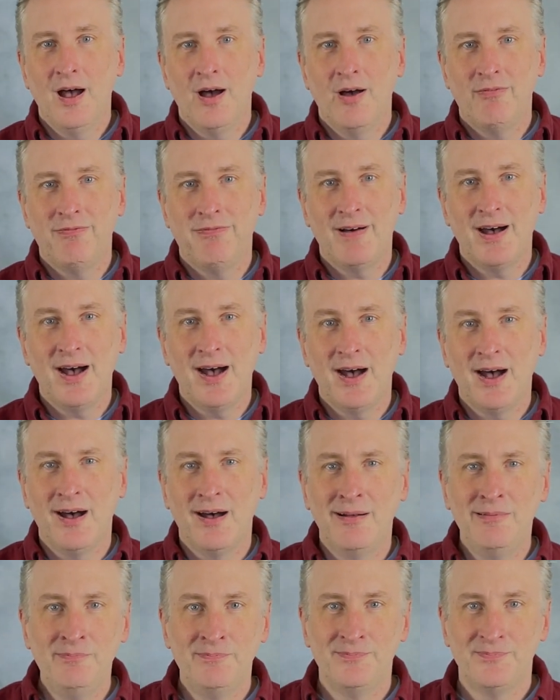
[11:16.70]

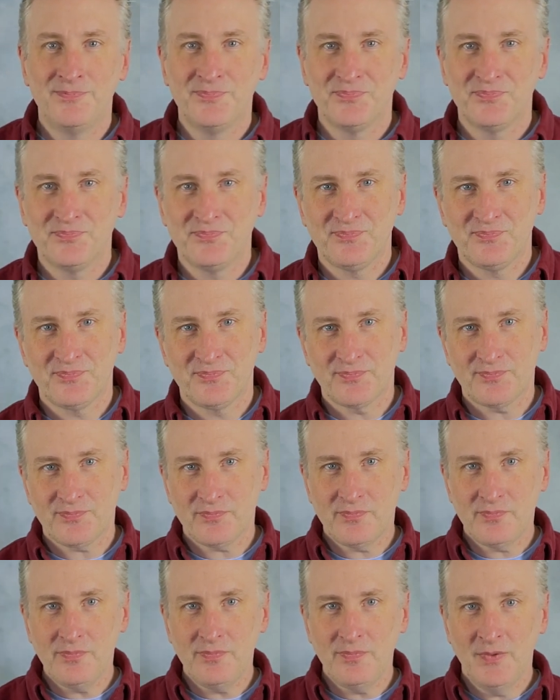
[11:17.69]
Fa,
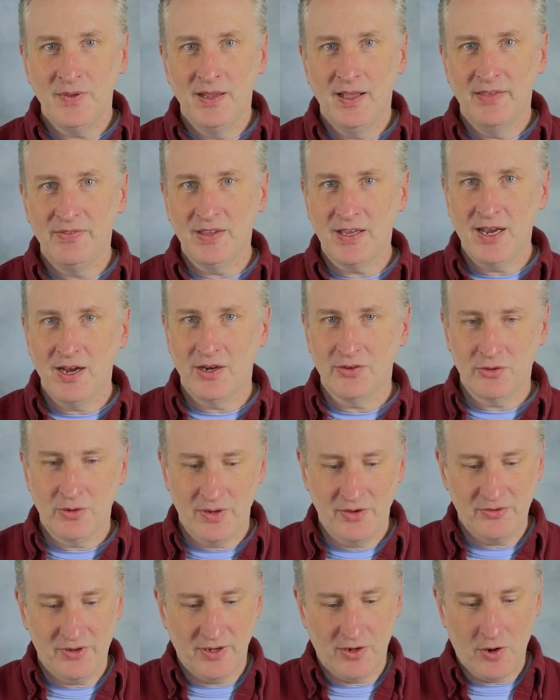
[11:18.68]
and the
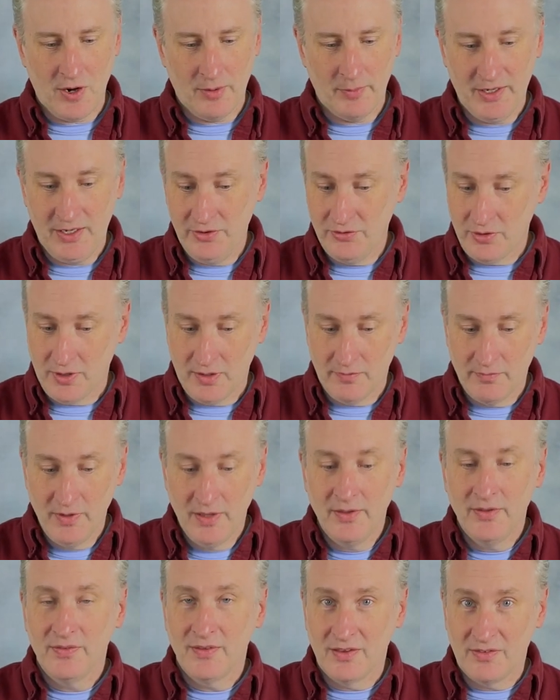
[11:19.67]
characteristic harmonies are
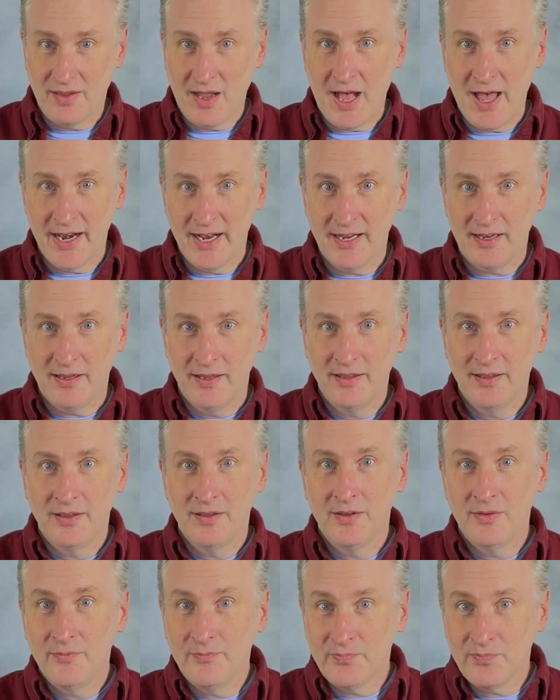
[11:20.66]
the tonic,
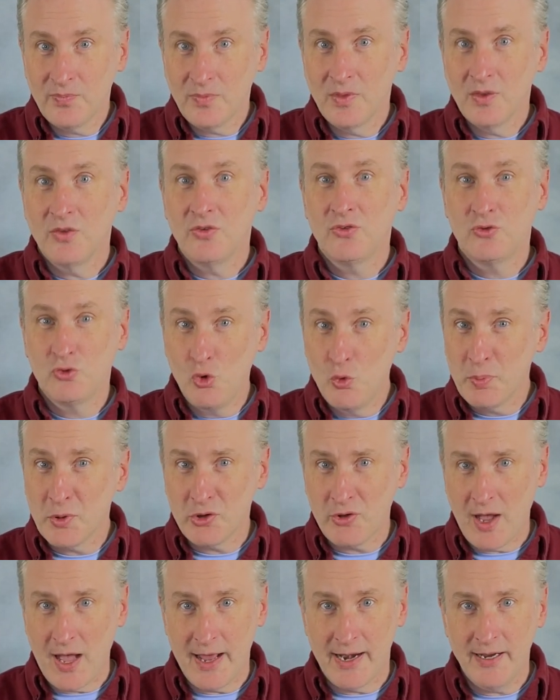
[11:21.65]

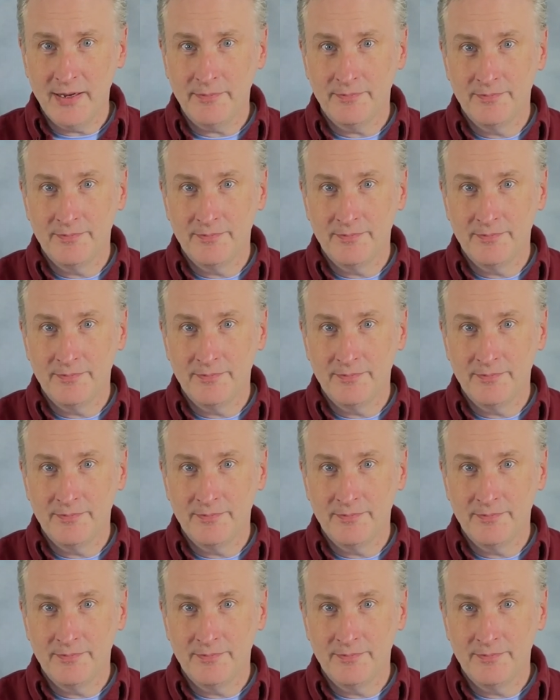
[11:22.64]
supertonic,